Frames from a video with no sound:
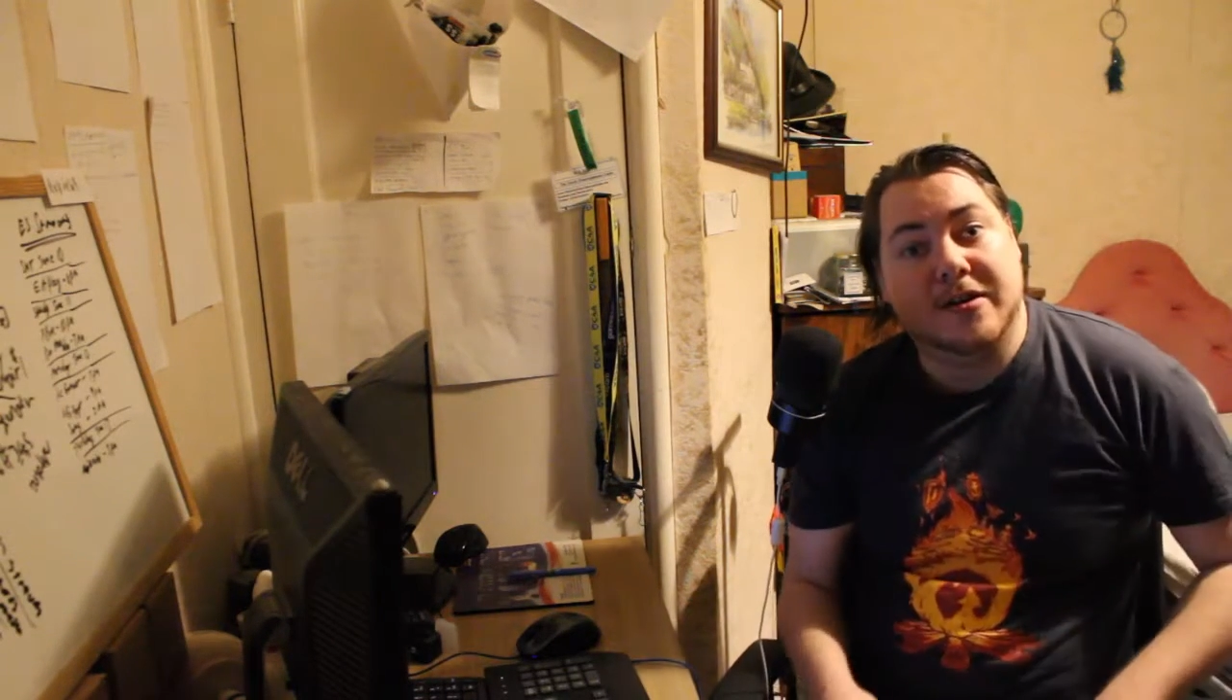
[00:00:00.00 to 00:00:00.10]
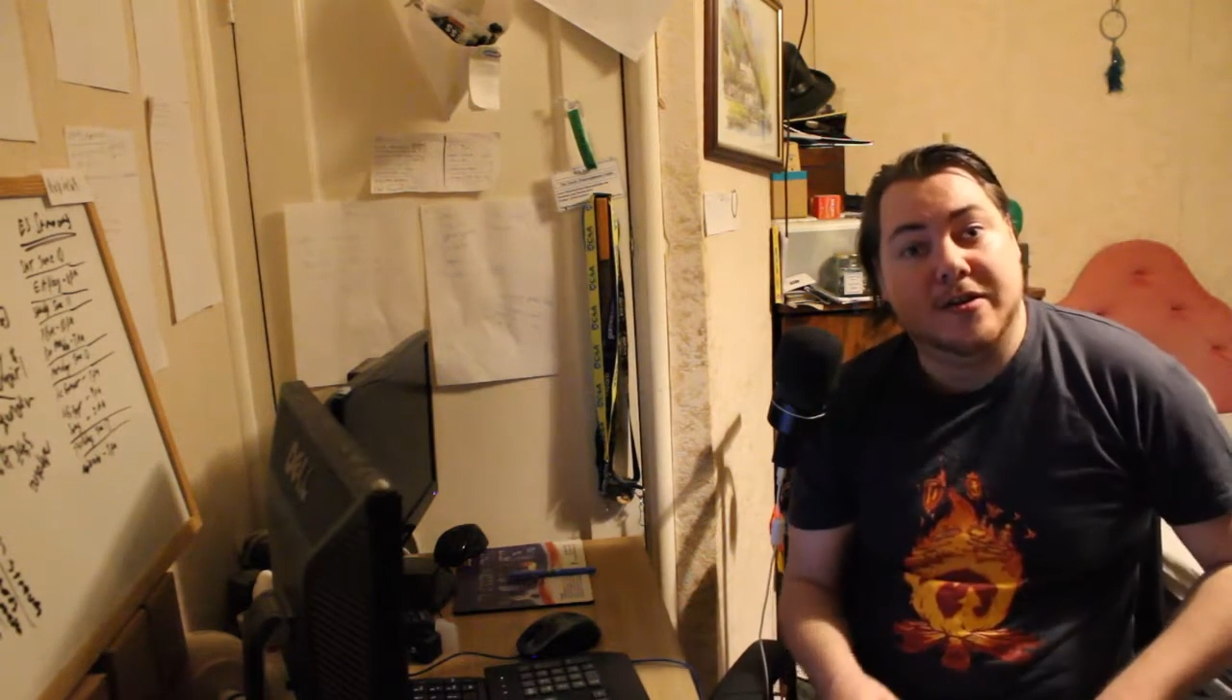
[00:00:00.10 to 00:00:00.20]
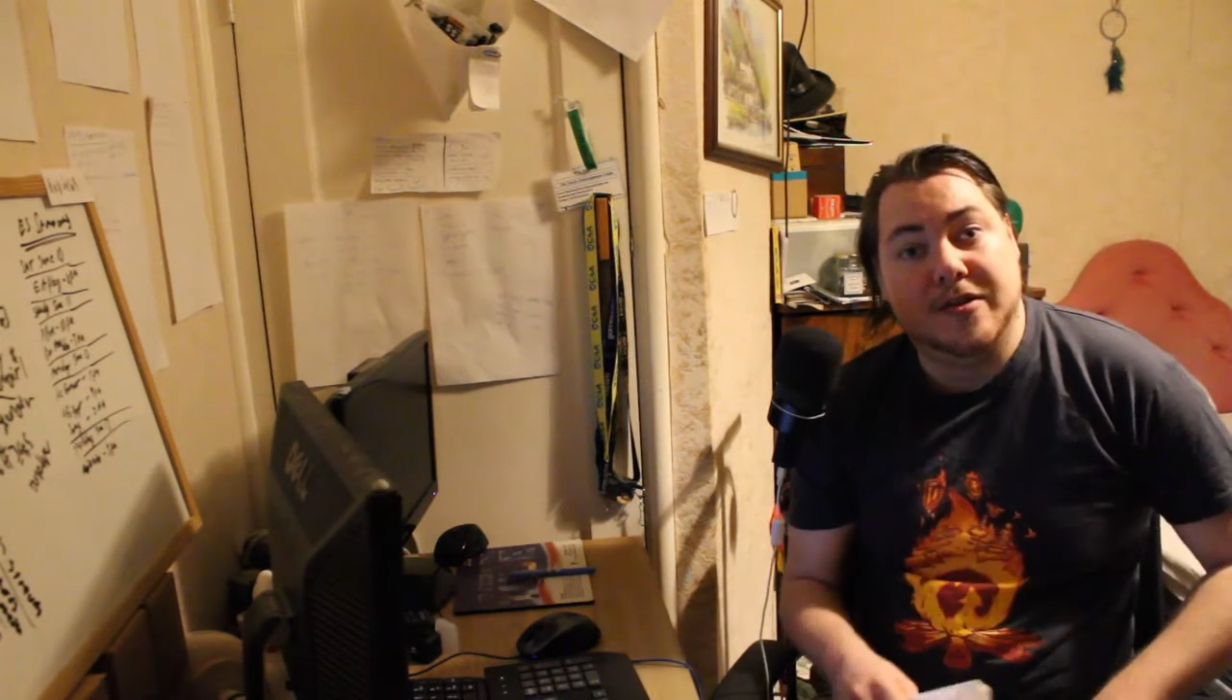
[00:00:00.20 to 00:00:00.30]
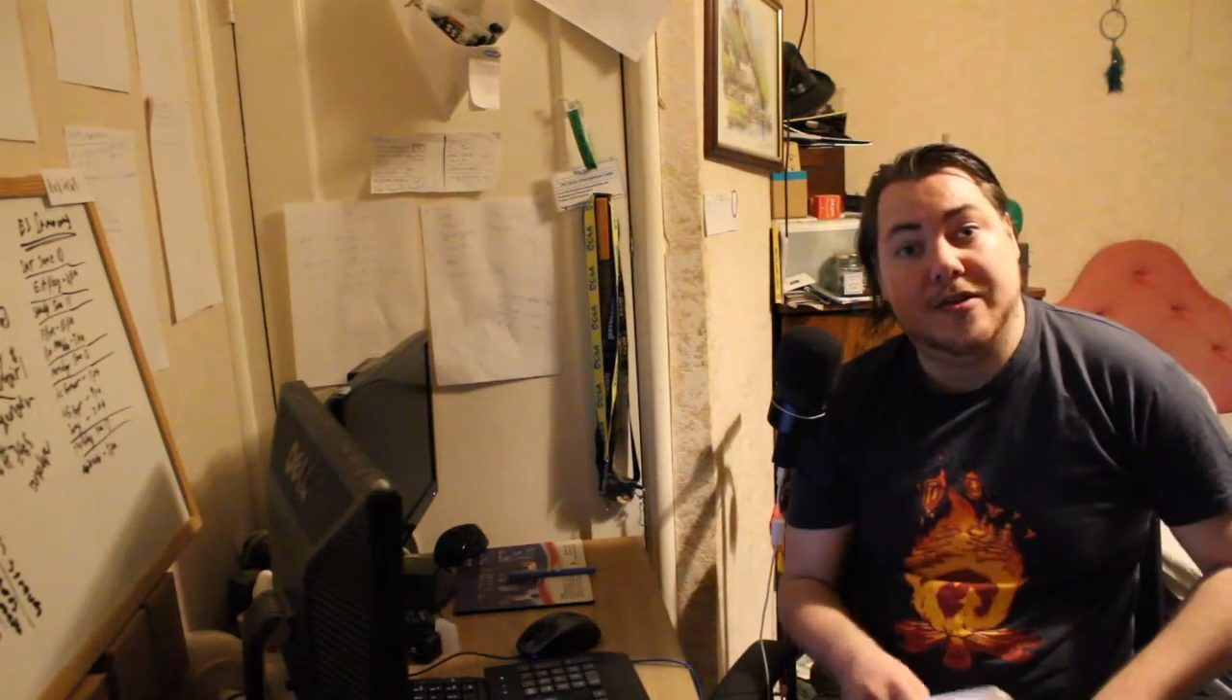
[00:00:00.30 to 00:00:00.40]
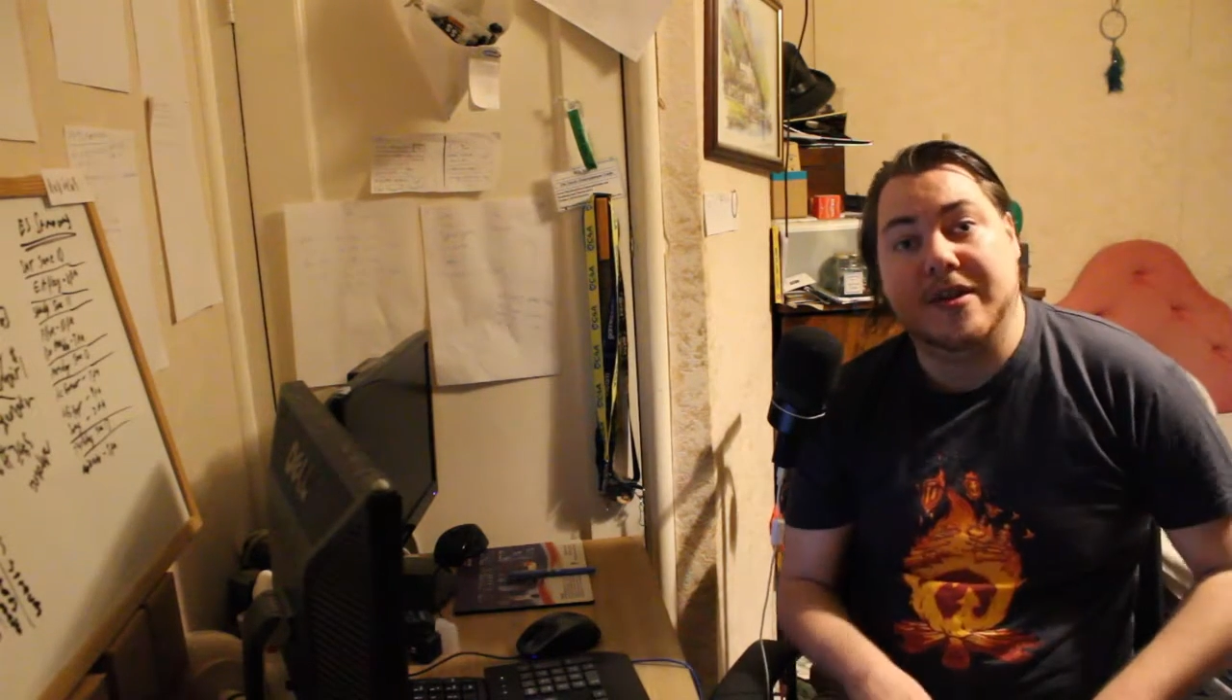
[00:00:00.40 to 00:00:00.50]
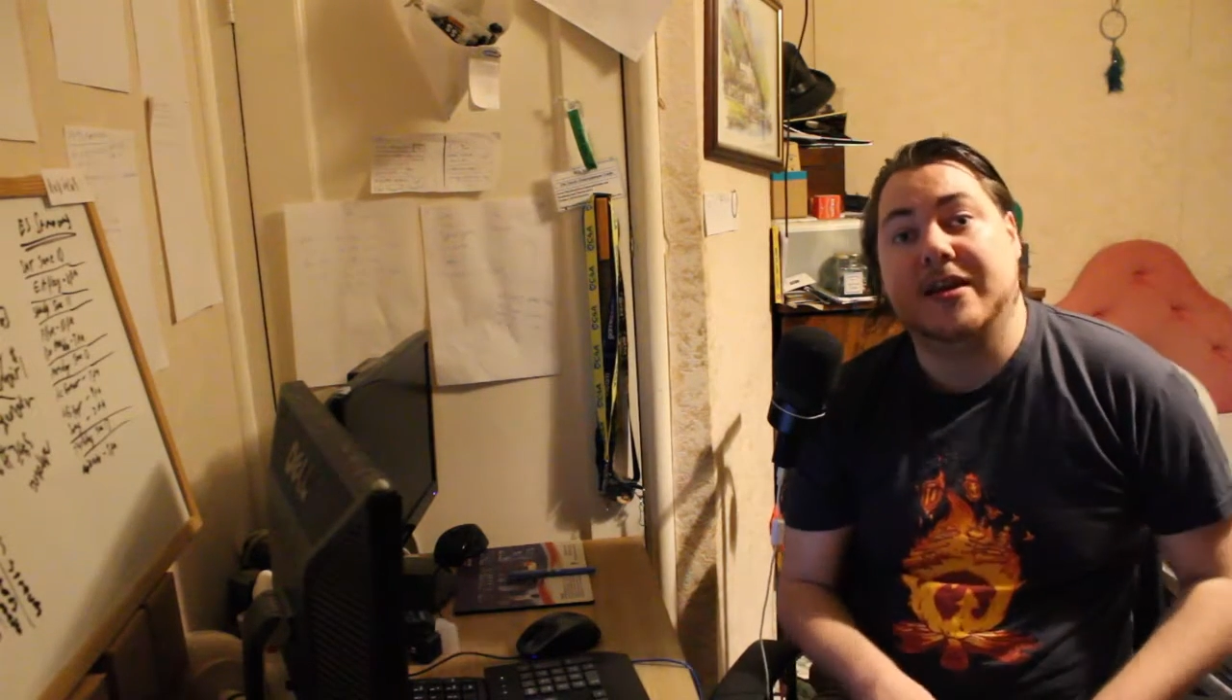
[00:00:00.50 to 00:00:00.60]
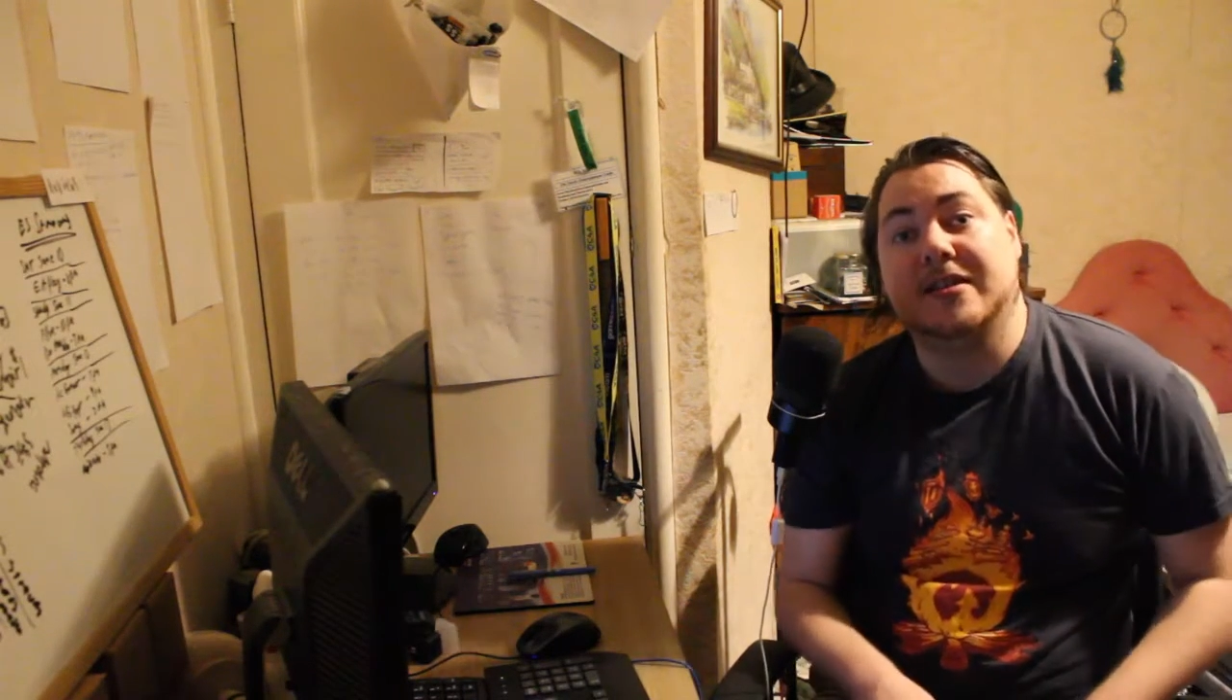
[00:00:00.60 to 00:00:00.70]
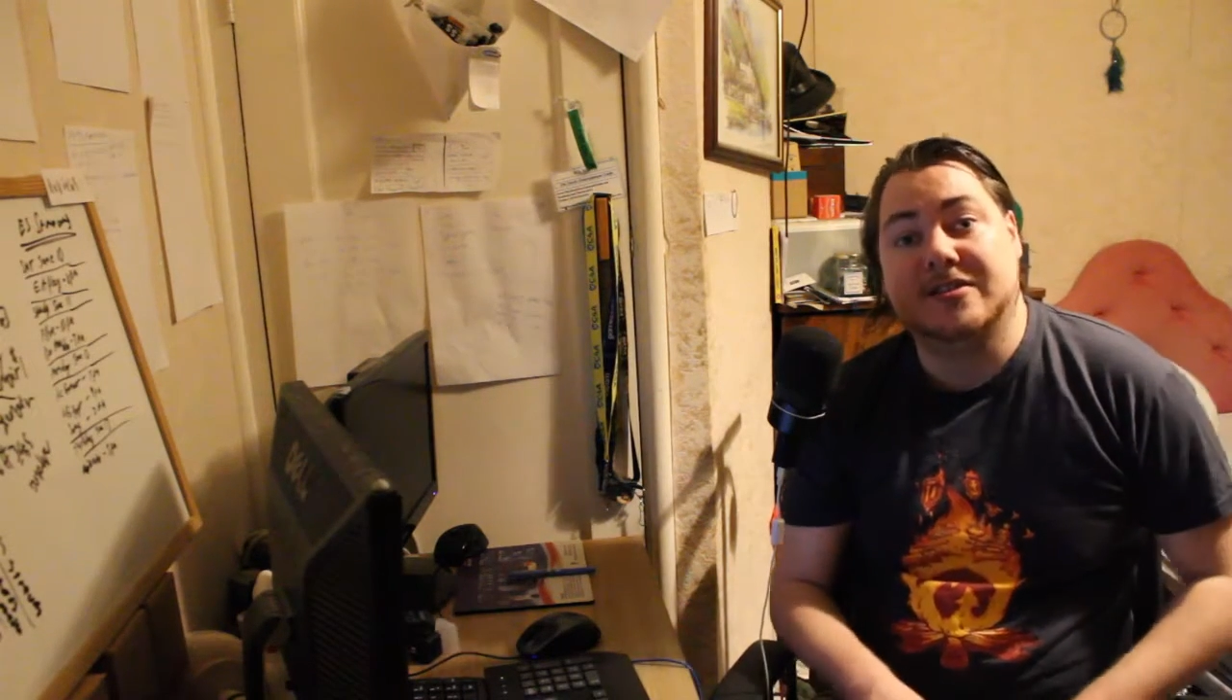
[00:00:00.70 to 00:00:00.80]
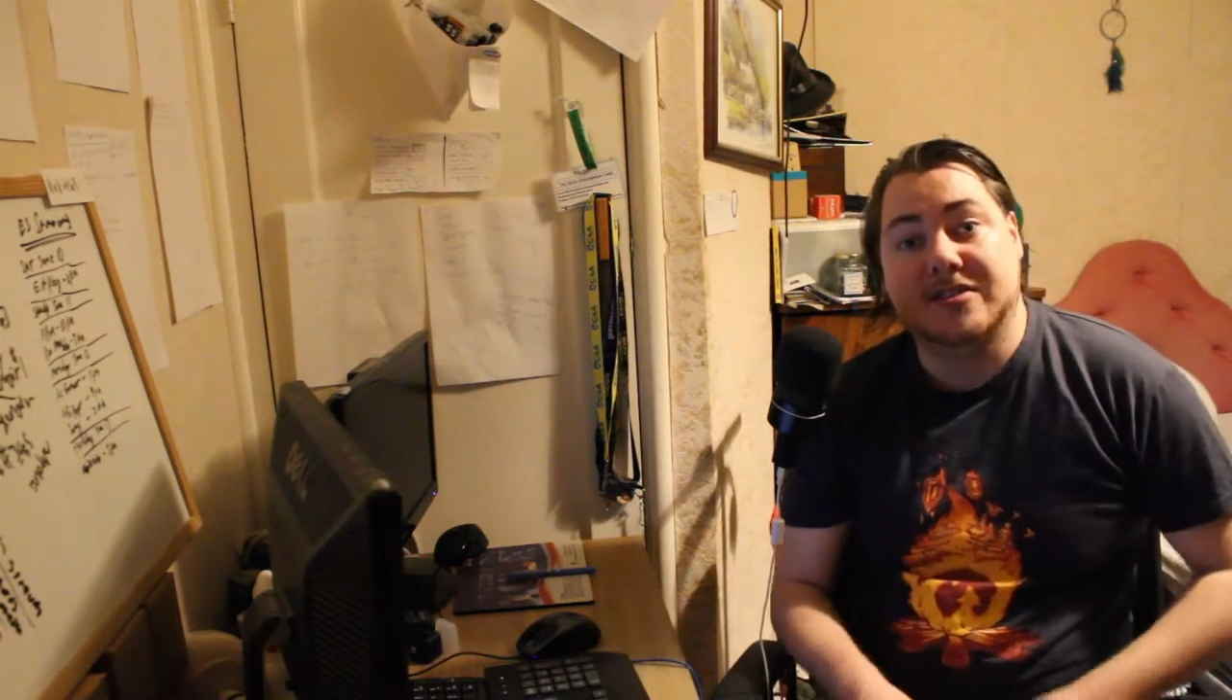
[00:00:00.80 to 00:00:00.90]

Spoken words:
things.